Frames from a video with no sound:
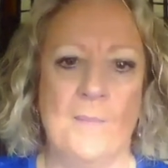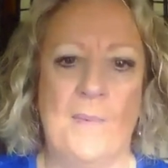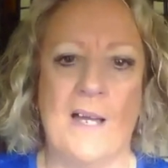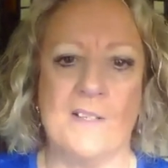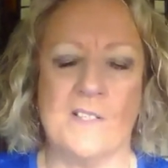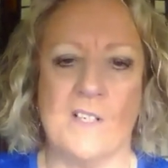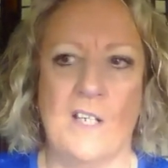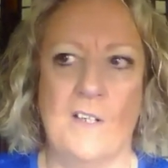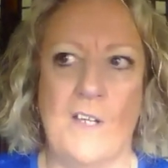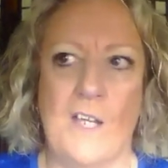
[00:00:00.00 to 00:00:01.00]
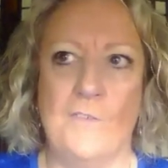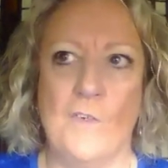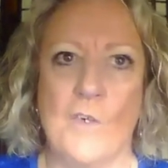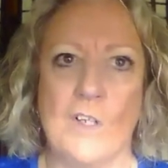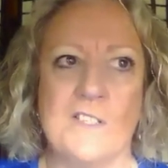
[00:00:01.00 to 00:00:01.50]
But if
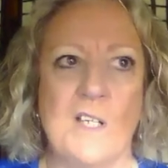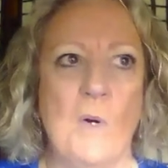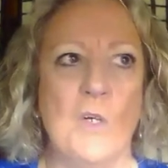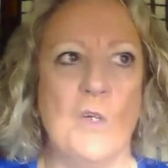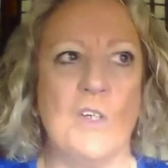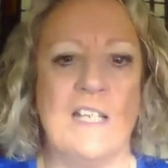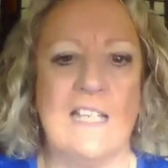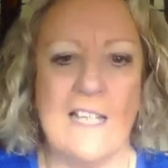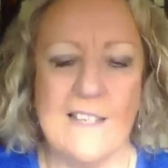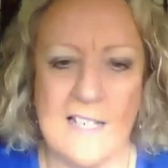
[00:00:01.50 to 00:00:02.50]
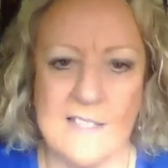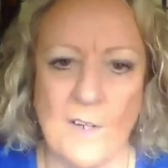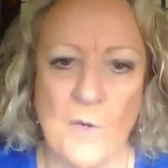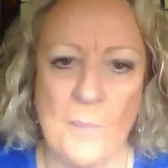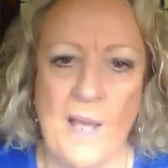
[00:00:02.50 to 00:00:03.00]
you've got someone who can get that
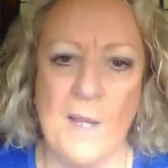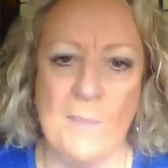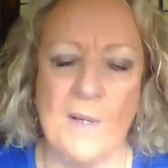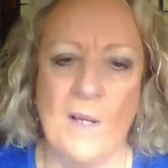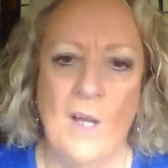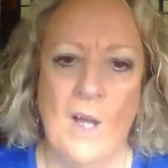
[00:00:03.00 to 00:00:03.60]
down on paper